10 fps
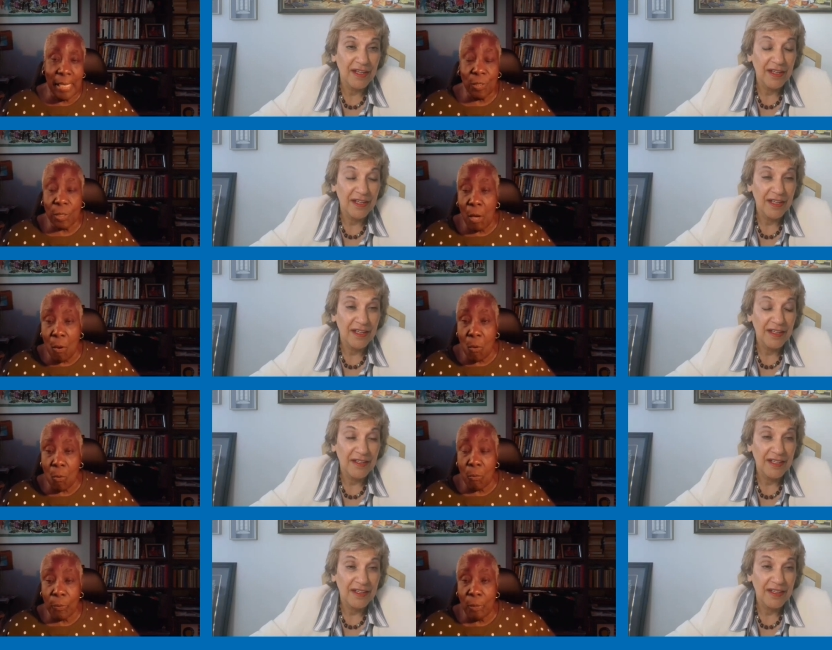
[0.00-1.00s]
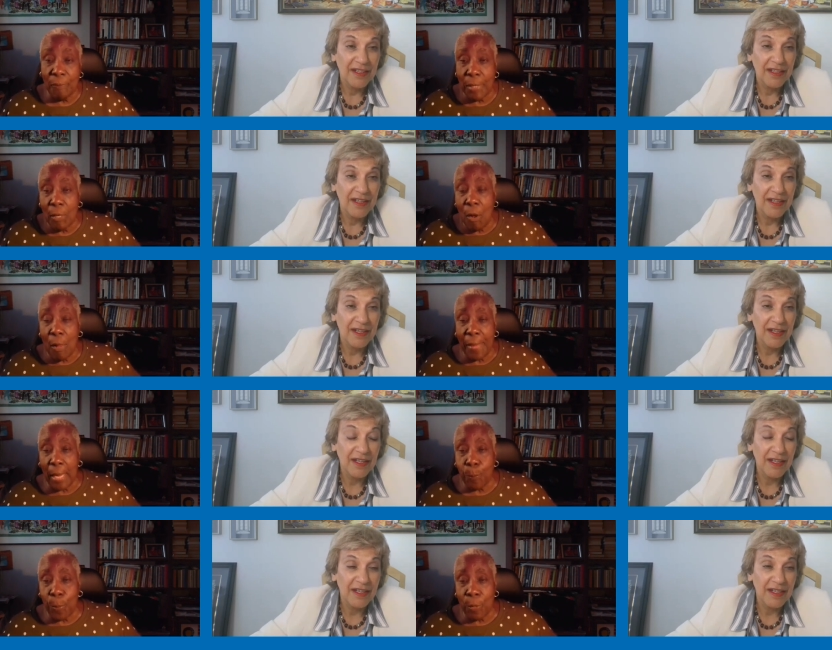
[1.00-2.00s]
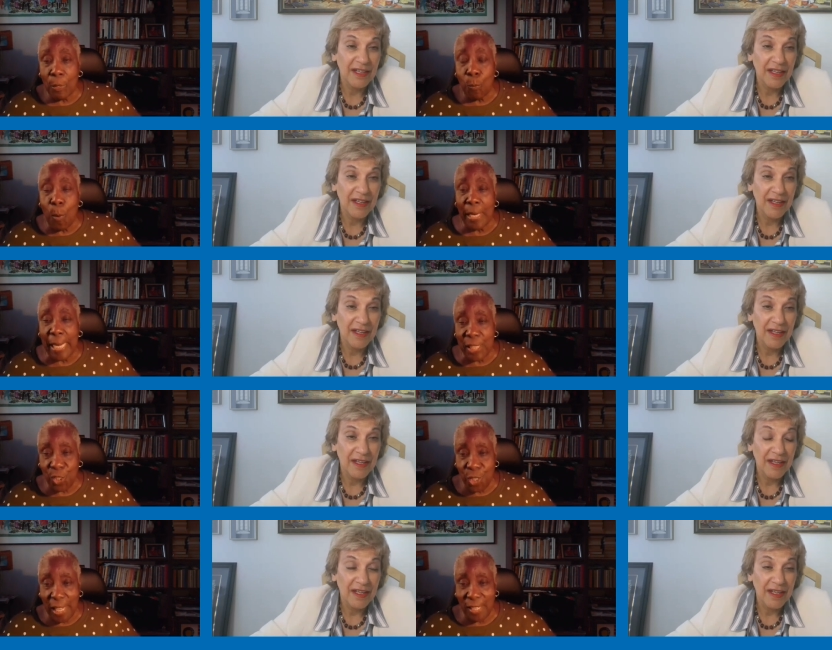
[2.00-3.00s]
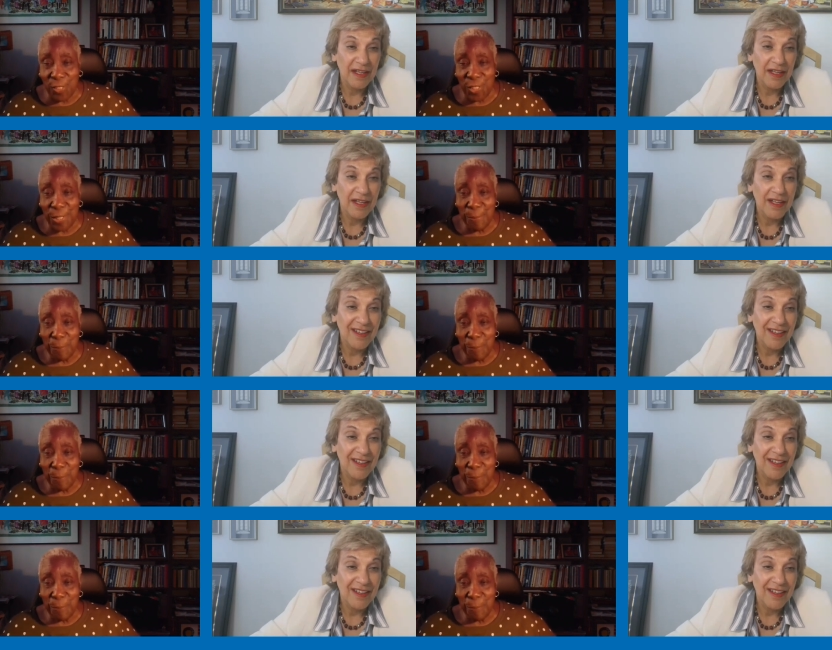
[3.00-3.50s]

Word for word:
Speaker 1: so you've done all that work, what has changed?